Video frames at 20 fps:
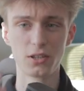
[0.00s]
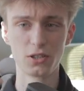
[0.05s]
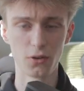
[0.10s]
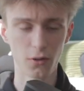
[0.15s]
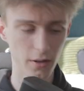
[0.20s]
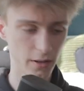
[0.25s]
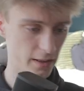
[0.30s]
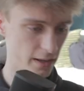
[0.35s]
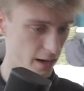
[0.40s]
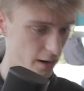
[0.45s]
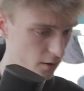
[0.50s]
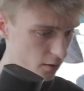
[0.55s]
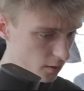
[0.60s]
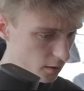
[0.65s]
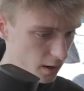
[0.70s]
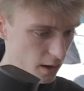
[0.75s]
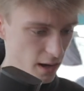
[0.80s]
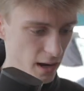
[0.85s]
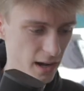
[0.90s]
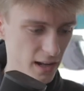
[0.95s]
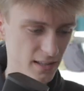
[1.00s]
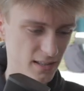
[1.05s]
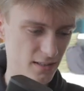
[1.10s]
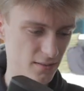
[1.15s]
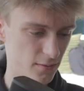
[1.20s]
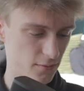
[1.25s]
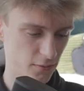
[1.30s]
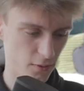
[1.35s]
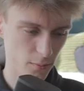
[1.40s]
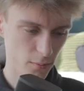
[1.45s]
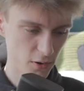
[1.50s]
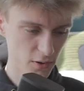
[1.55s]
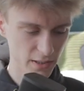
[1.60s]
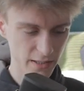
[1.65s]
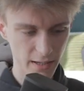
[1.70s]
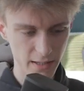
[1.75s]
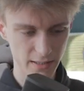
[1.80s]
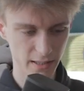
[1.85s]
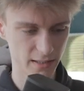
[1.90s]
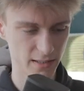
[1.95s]
a solid layer. It's for most
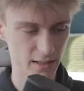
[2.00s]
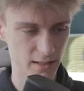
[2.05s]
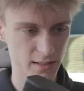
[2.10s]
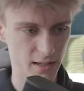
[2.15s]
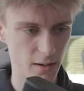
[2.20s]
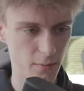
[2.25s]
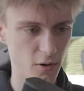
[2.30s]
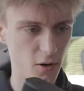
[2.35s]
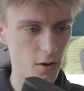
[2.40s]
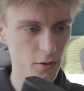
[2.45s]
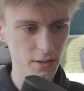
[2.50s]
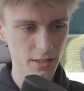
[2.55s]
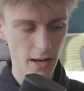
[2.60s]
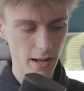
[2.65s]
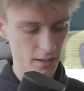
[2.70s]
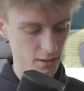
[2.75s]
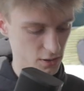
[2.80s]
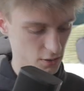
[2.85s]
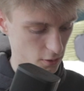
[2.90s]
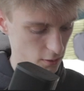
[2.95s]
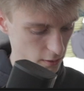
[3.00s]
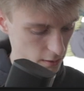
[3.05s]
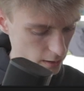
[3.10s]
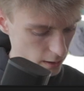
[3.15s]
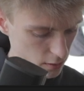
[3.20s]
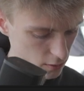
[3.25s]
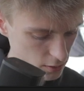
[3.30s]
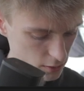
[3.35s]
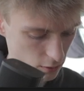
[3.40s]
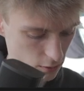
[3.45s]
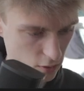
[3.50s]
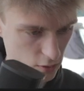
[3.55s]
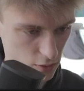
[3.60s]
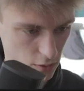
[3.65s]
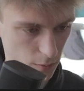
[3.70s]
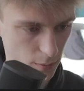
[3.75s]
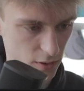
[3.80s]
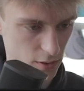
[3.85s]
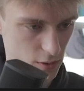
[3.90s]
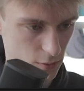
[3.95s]
things it's the same. You always add a solid layer, so
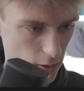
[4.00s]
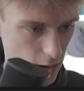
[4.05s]
Ctrl plus